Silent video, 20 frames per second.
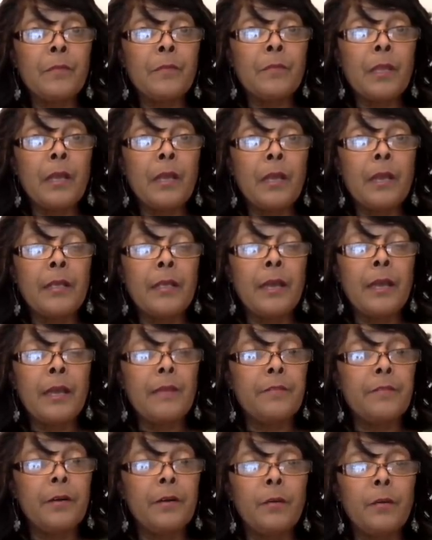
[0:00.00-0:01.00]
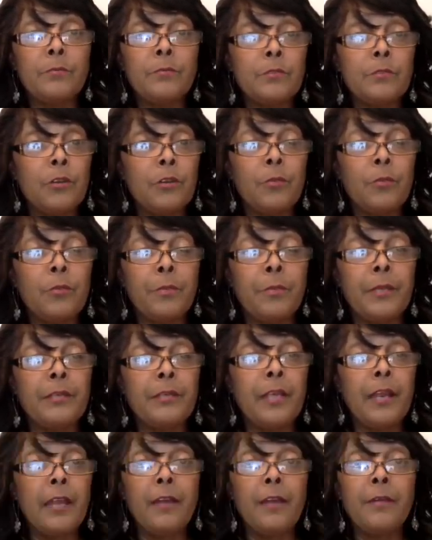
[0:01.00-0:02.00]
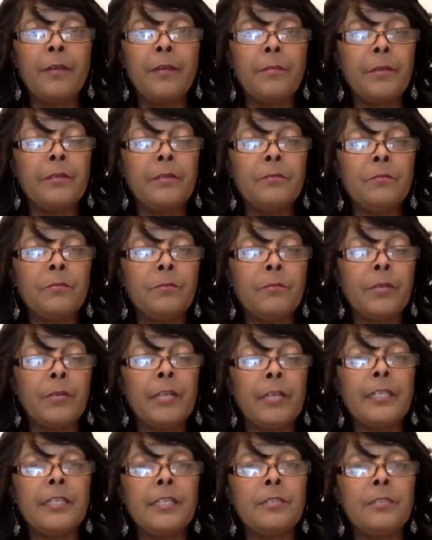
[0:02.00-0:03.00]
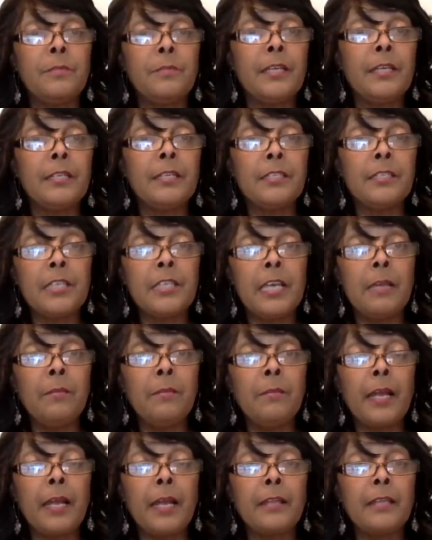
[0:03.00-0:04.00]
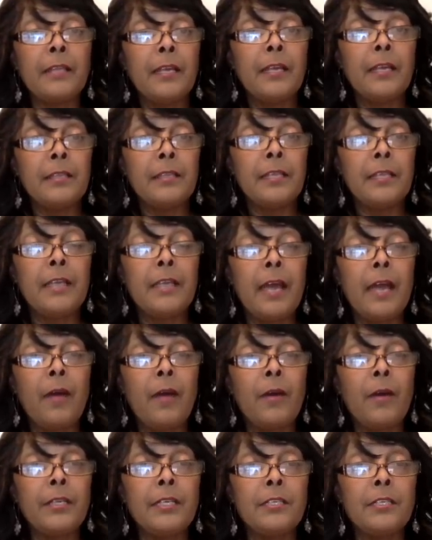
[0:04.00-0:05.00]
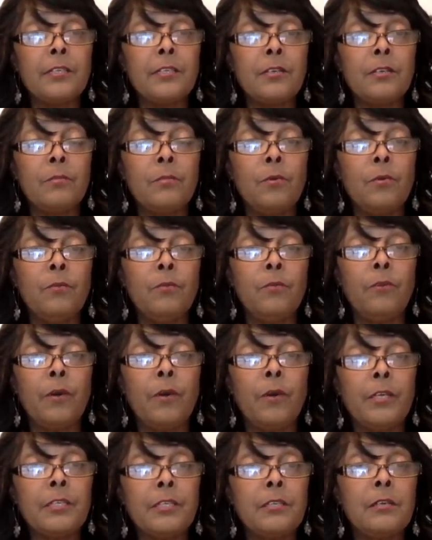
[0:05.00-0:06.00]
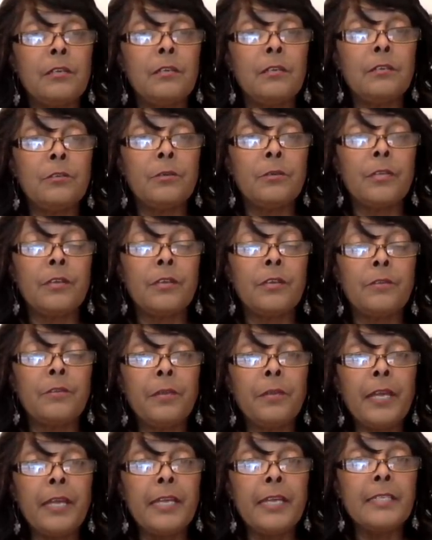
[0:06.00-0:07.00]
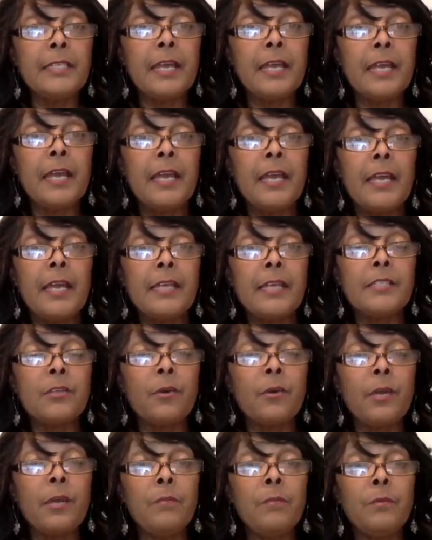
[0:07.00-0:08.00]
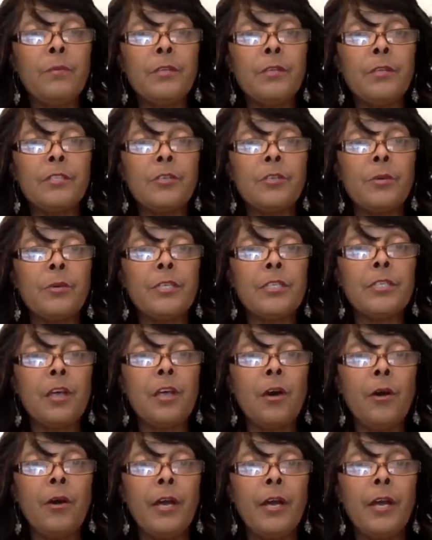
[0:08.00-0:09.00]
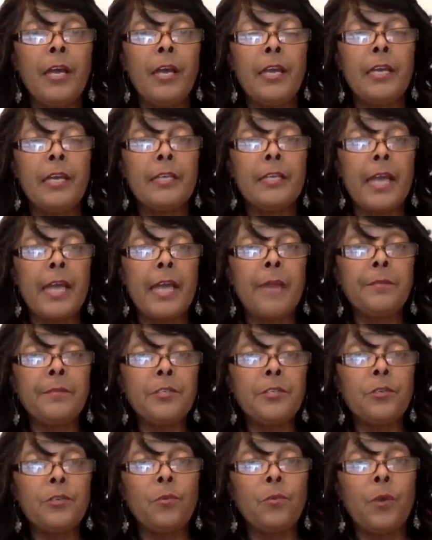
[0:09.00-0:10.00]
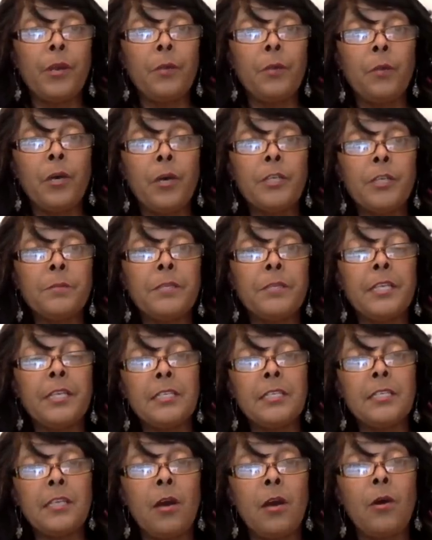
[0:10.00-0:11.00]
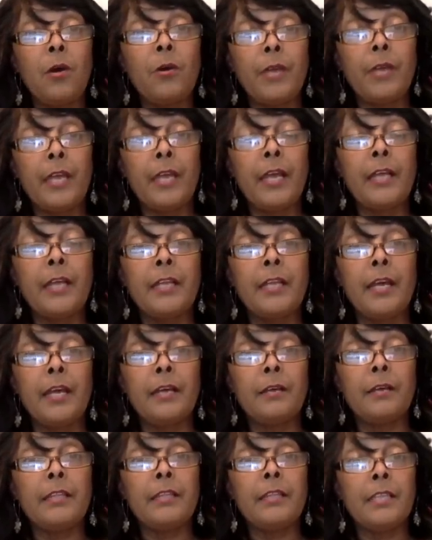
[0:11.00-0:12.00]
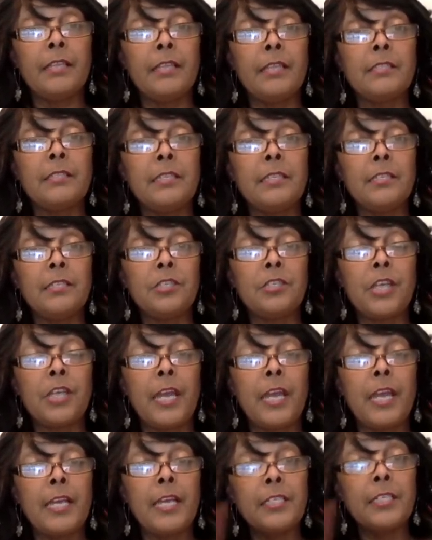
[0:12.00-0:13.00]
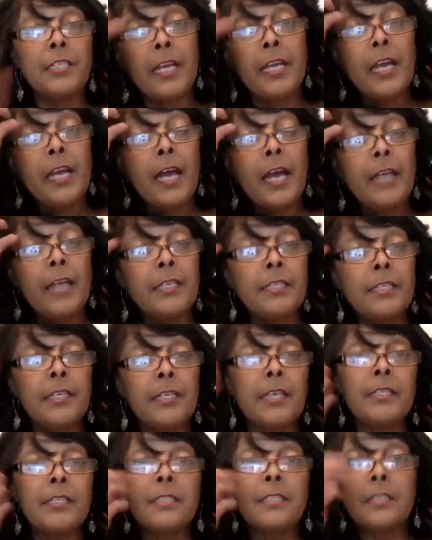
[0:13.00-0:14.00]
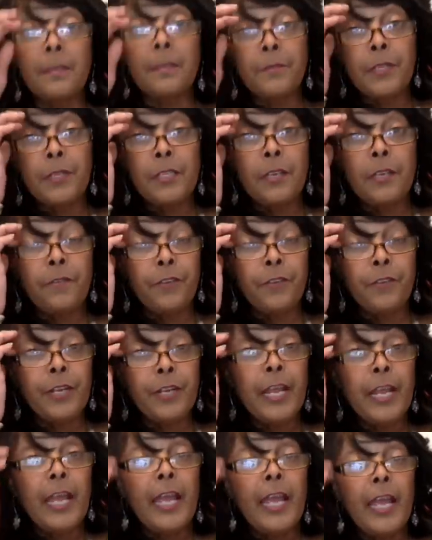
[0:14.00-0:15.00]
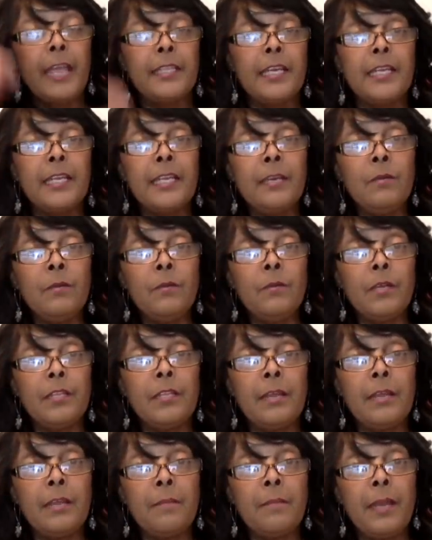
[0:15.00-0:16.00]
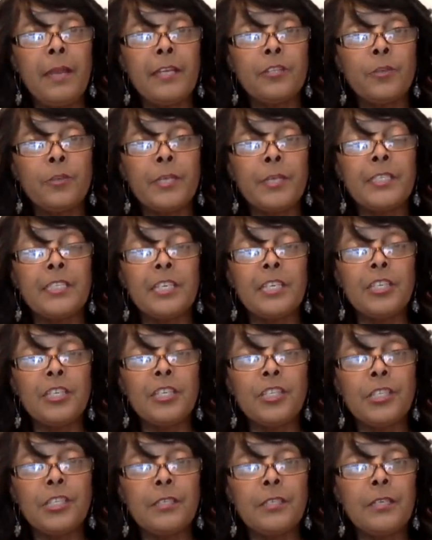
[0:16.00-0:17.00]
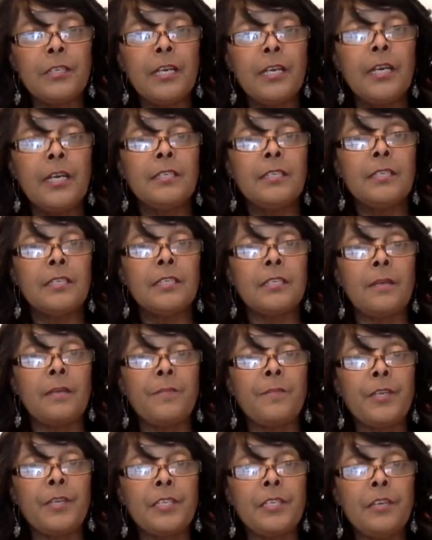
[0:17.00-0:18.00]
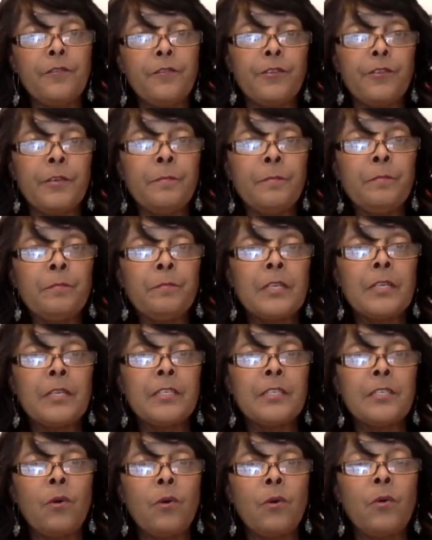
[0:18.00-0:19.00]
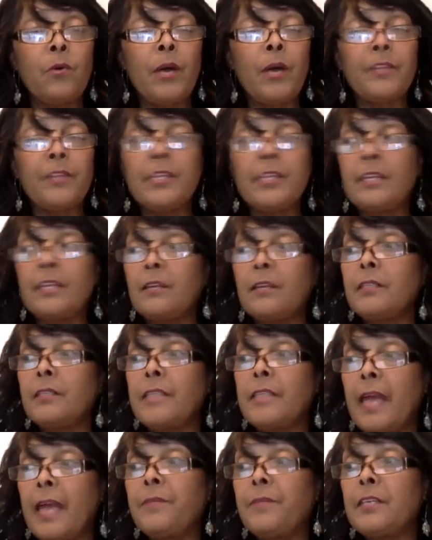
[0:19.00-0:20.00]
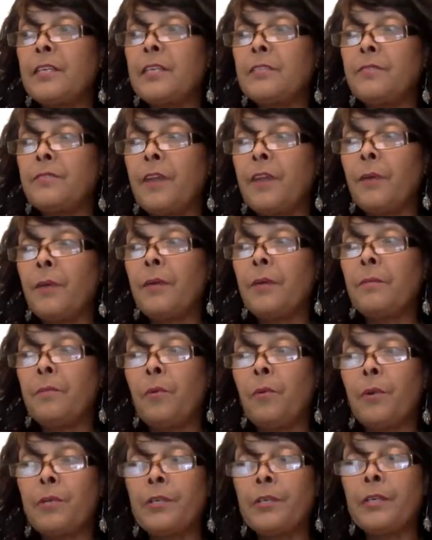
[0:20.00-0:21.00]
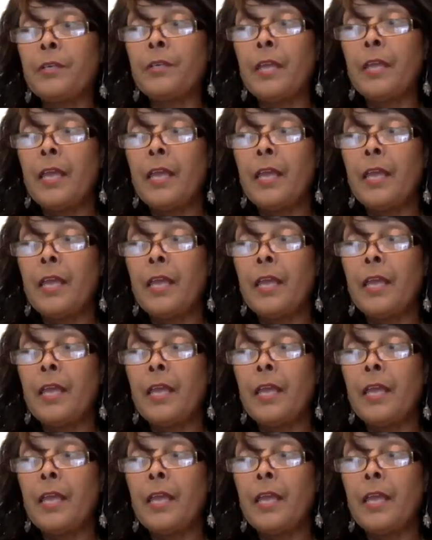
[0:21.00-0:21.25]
I've you know, been there and been what I need to be in the team, but I think now I need to move on to another place. And so he saw, he adapted to where he was, but then he saw, okay, okay, things need to change. I need to get to something different. And then he made a transition to something different. So I think adapting is very important.